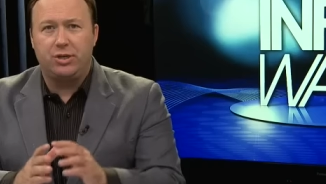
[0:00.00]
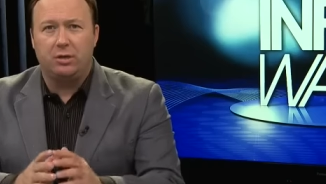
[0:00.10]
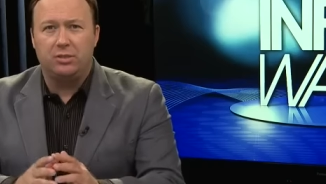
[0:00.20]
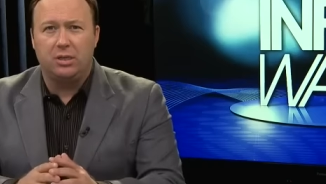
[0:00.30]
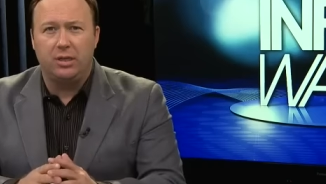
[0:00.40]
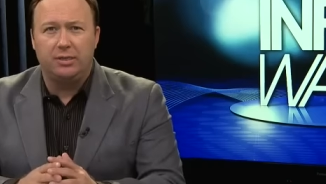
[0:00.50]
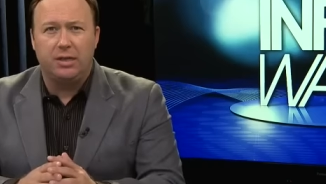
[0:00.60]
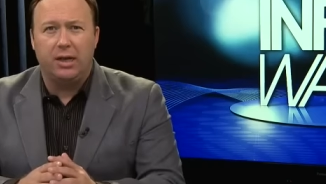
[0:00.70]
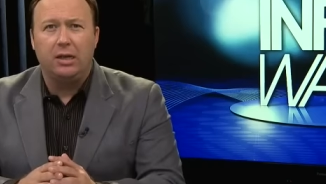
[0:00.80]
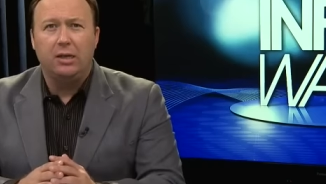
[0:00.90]
Gerald
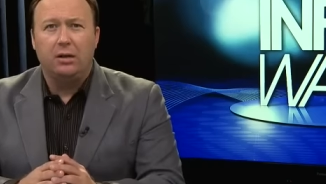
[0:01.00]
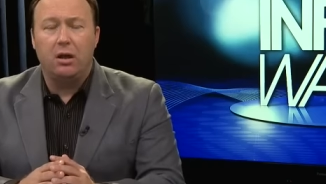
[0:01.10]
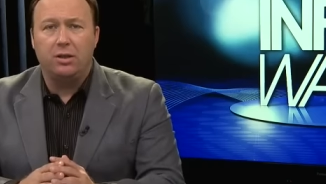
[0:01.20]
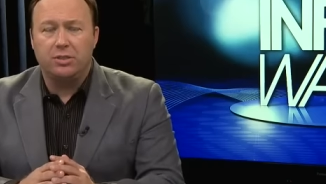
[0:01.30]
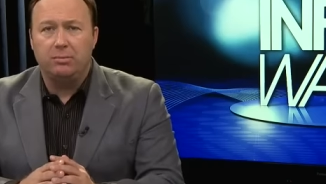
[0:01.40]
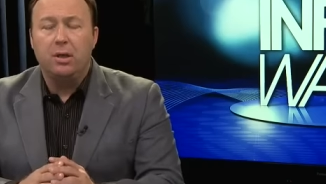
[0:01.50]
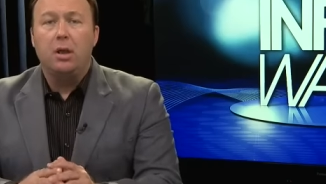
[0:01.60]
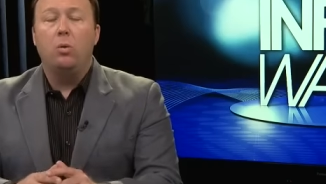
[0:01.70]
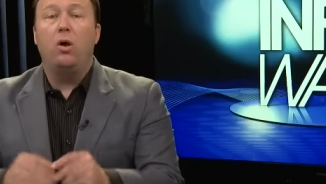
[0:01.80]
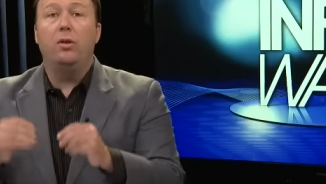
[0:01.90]
Celente calls them.
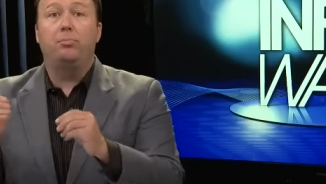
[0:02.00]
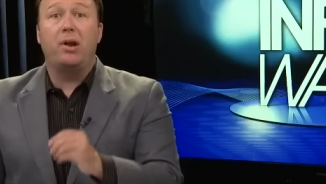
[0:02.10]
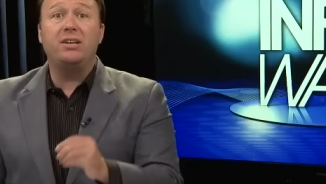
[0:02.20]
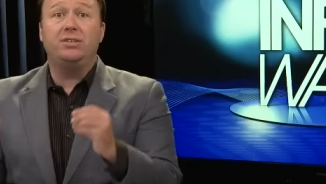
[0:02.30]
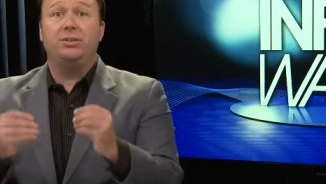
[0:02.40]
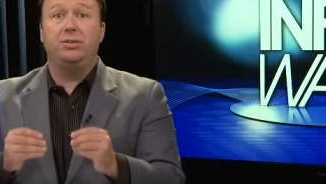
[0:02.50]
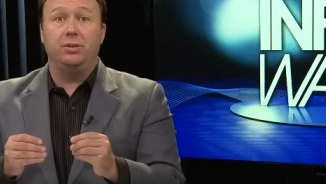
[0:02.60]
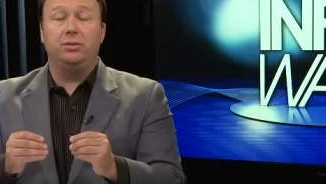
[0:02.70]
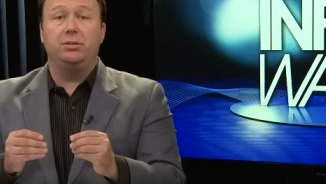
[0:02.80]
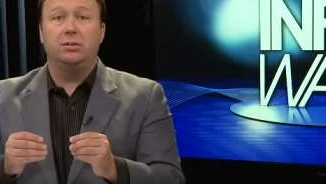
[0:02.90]
Well, the
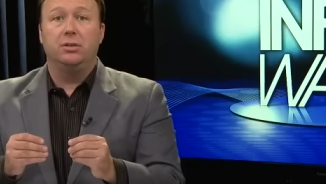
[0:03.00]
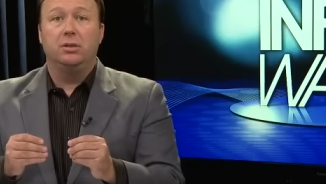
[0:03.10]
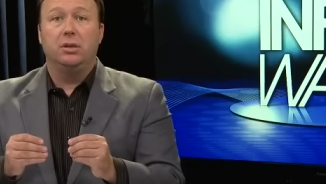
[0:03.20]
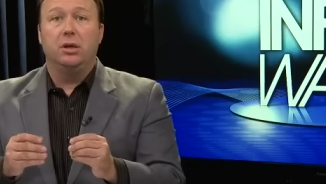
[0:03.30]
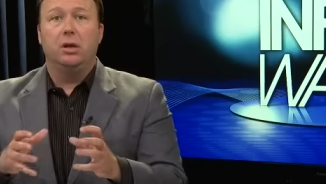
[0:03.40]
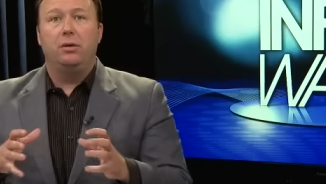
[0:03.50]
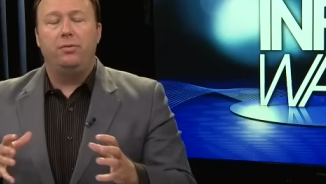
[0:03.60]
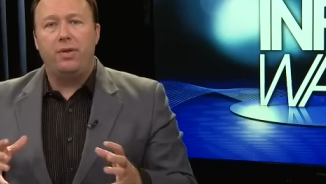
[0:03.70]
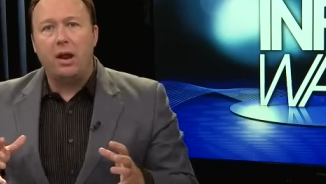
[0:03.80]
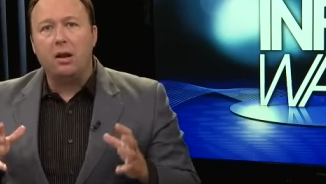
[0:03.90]
prostitutes,
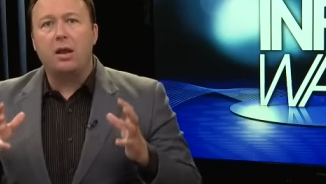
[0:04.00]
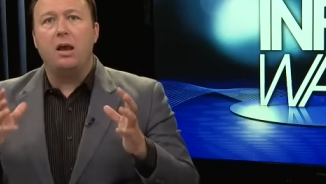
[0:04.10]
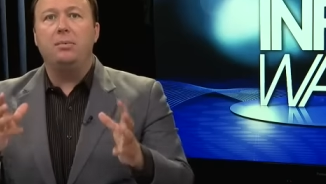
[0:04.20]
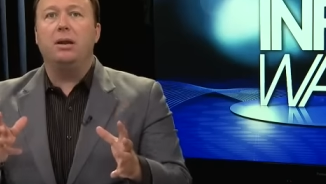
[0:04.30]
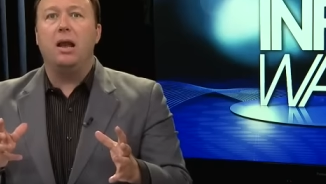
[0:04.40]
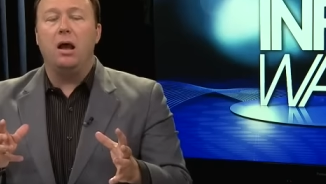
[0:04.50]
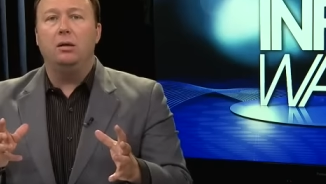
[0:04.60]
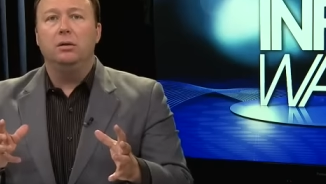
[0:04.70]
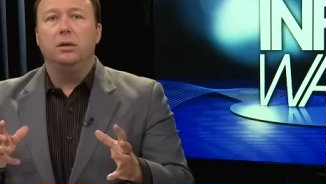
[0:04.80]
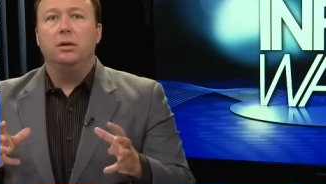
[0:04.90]
they're coming
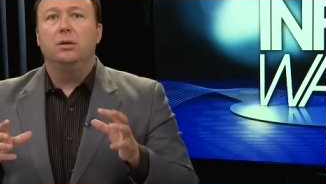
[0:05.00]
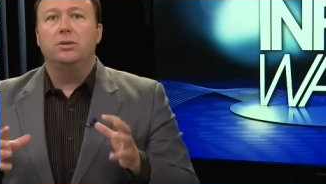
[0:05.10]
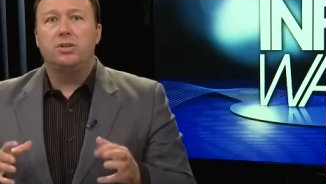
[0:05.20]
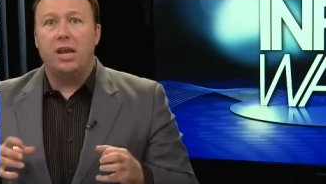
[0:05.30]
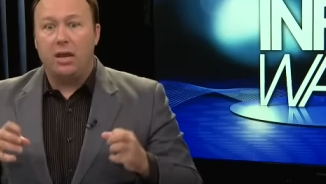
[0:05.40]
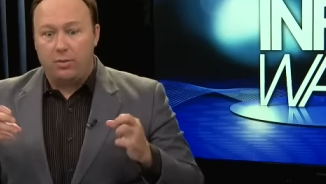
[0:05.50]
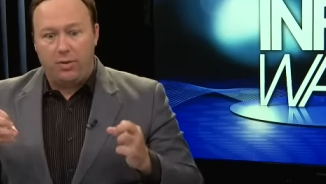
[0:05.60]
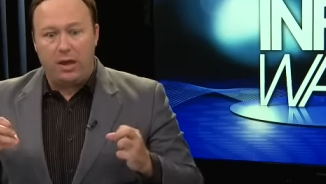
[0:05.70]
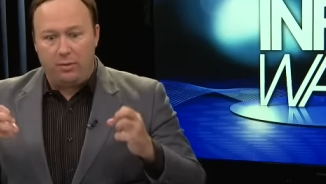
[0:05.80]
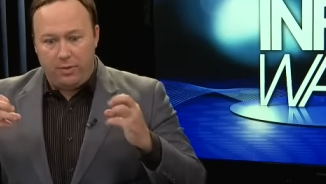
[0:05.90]
out saying
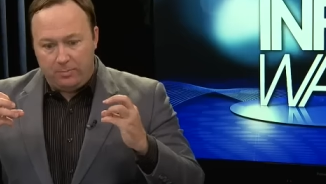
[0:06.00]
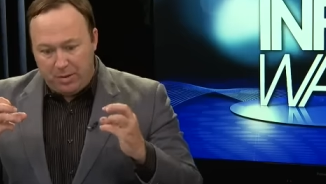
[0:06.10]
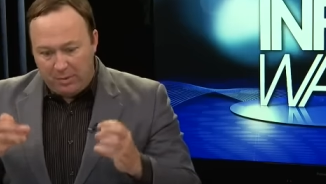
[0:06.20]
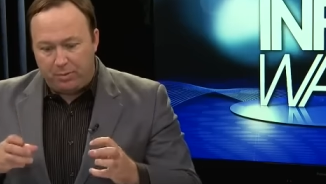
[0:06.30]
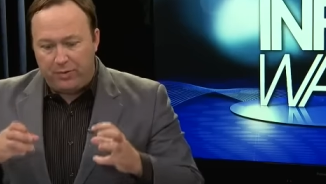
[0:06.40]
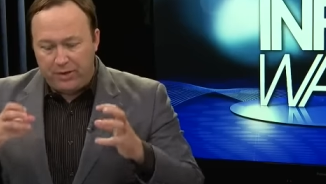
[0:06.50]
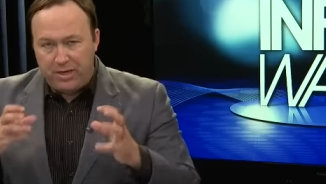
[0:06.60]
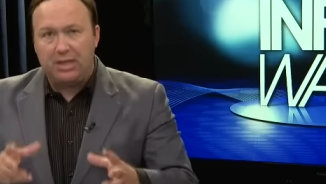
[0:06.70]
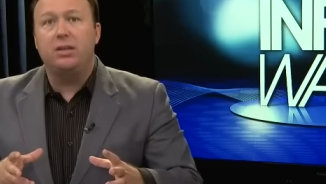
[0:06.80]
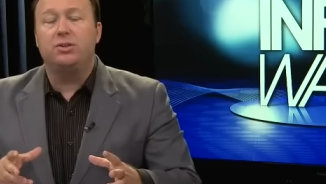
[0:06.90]
that the people that
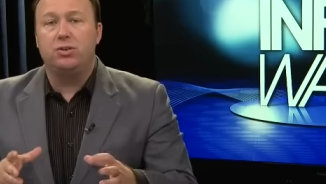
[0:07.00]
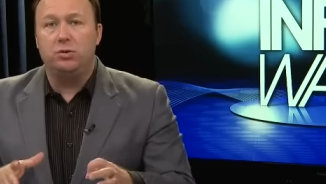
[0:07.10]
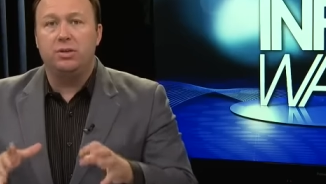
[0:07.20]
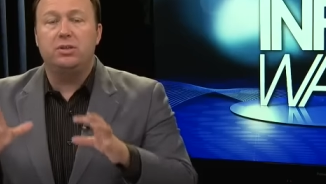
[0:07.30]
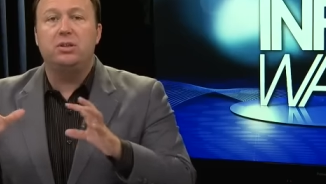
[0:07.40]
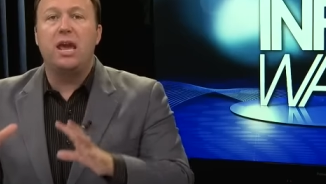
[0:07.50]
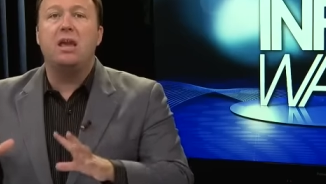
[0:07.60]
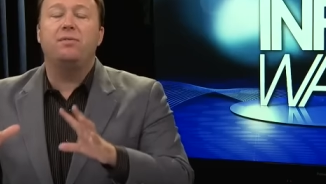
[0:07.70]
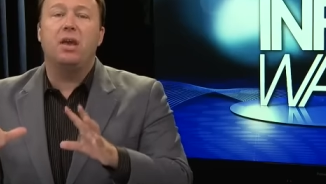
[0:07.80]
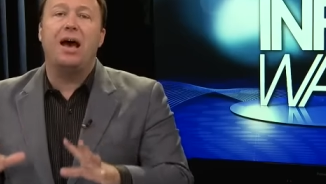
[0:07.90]
did this to us,
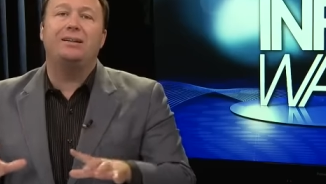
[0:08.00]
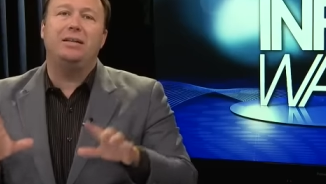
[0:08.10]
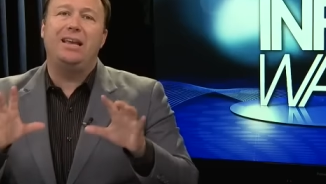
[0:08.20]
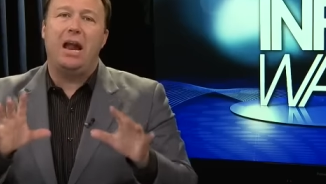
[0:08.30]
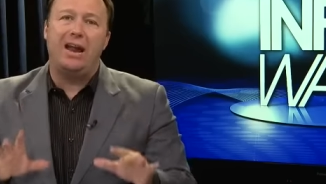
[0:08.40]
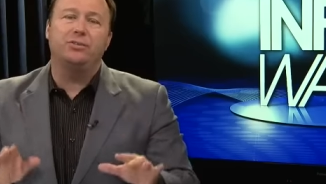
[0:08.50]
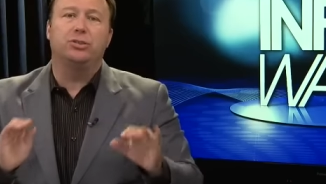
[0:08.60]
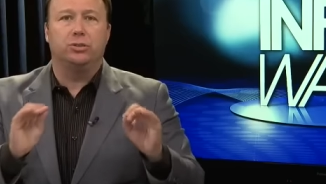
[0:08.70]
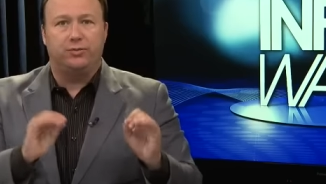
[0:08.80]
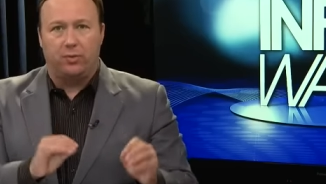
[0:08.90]
they've got the
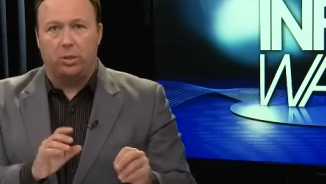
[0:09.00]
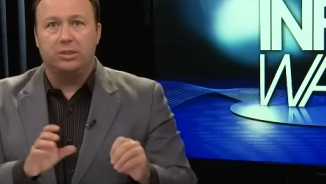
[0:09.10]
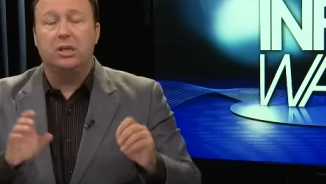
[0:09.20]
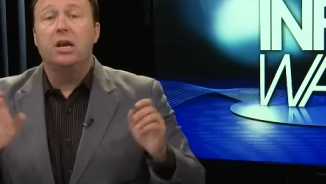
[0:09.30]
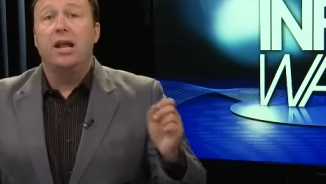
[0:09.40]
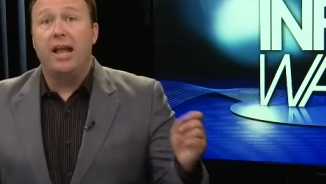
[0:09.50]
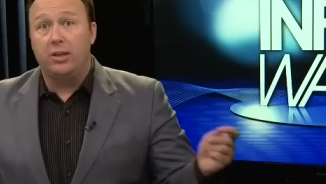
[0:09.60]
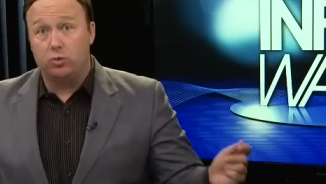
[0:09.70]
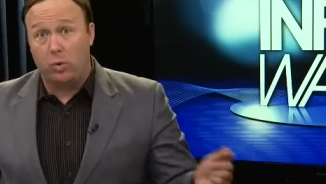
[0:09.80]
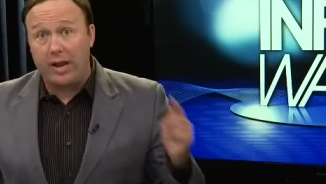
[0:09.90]
answers for us, and
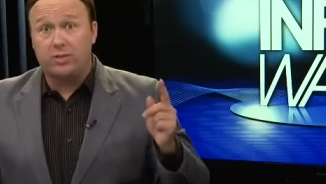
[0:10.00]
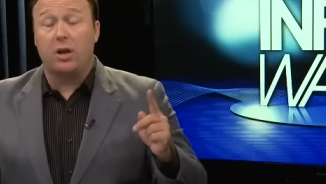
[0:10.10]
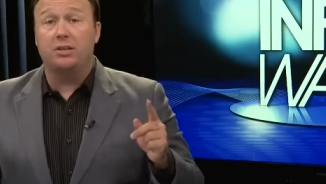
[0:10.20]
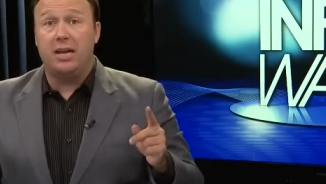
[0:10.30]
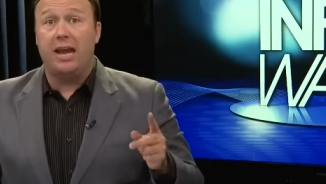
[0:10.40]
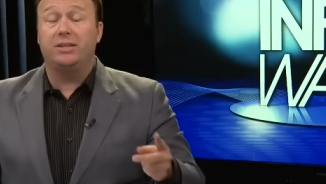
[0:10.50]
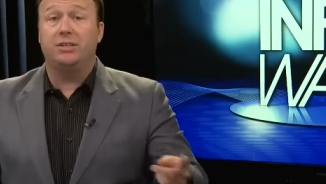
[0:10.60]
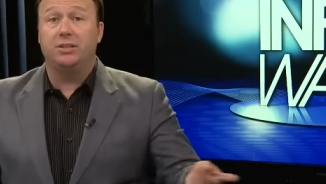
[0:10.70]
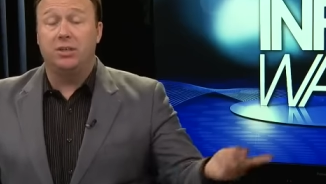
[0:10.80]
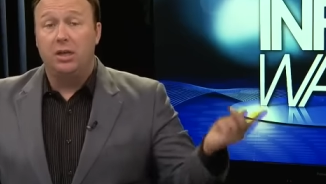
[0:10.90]
it's raise our
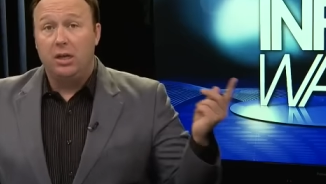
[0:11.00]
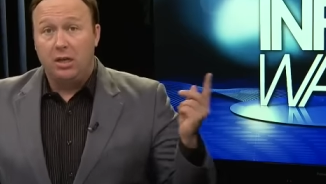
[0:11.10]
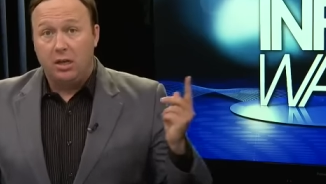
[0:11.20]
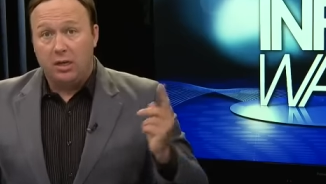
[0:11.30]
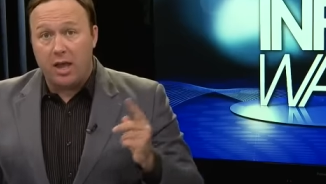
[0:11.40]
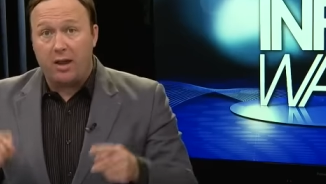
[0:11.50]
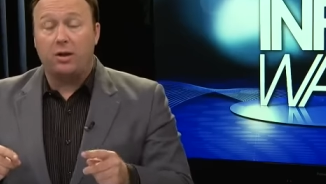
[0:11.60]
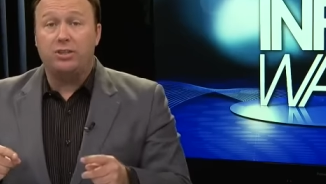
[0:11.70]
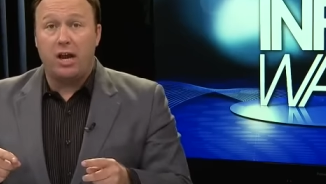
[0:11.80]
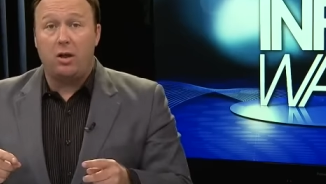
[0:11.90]
taxes, cut
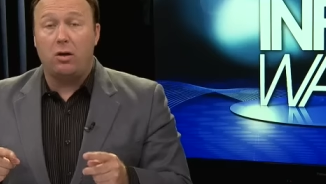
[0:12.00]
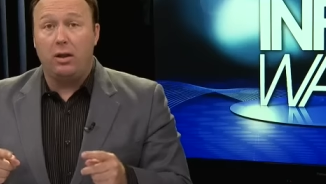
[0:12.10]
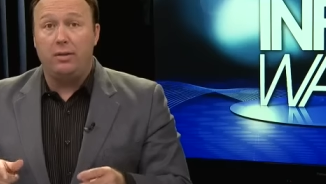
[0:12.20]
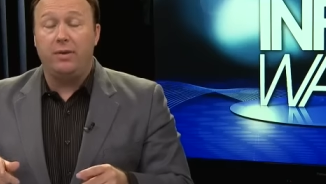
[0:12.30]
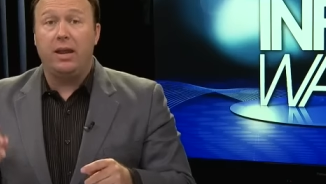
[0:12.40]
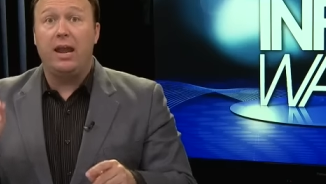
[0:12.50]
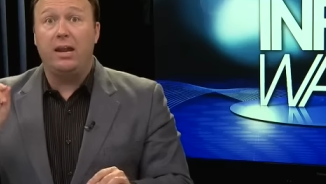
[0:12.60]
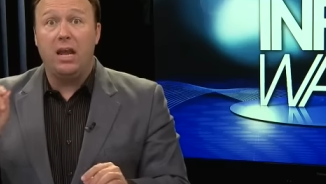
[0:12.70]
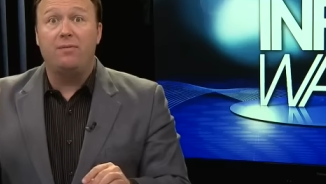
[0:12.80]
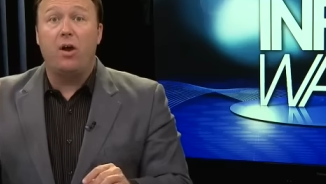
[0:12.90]
our standard of living,
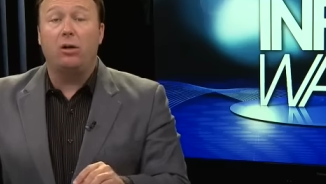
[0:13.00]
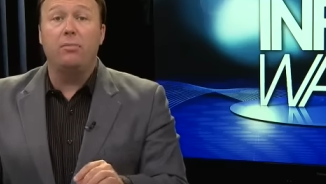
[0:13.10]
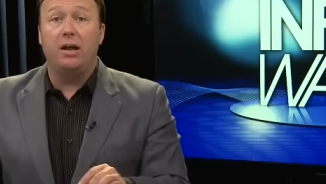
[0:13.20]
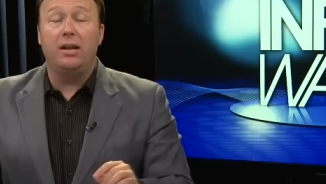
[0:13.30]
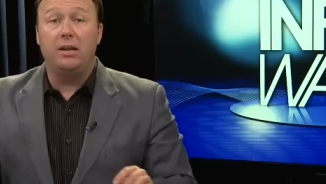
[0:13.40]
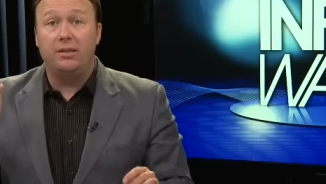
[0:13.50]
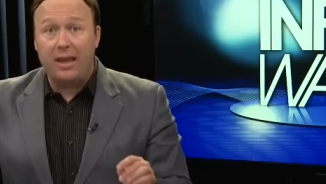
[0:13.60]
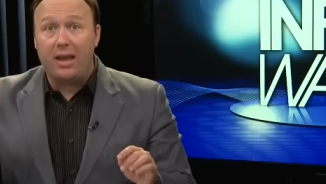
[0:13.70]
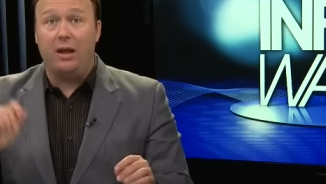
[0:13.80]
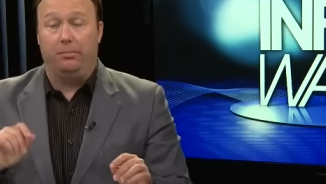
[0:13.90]
and give our money to
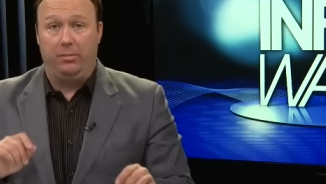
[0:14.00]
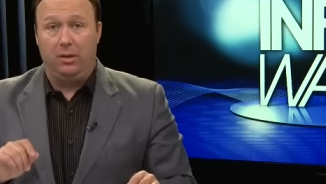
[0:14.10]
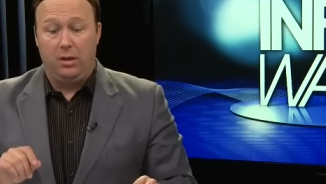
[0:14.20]
them.